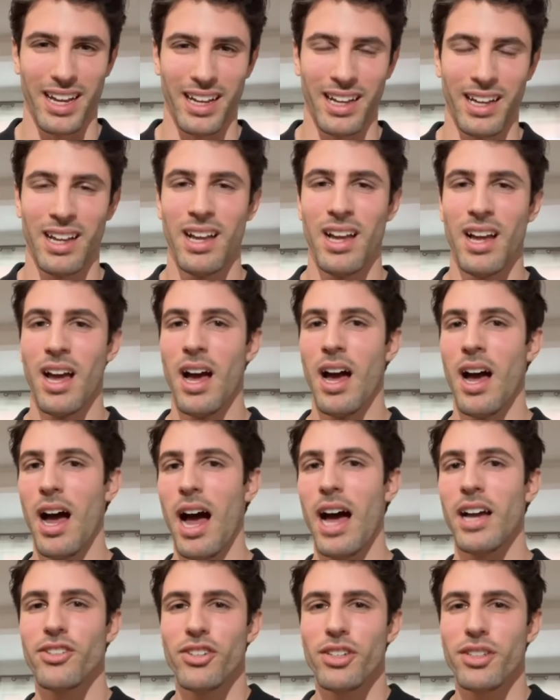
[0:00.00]
and the
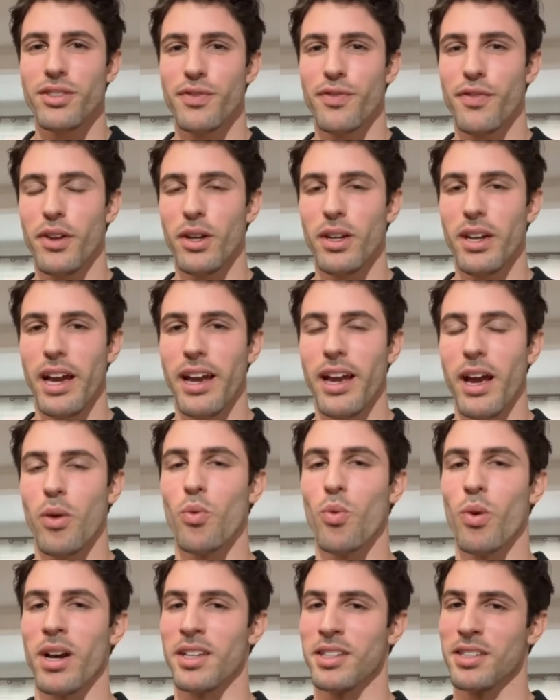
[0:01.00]
expectations placed on
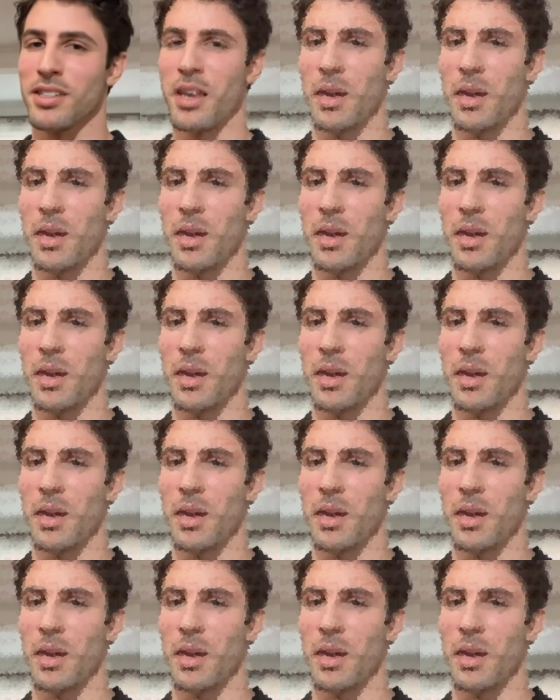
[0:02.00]
models like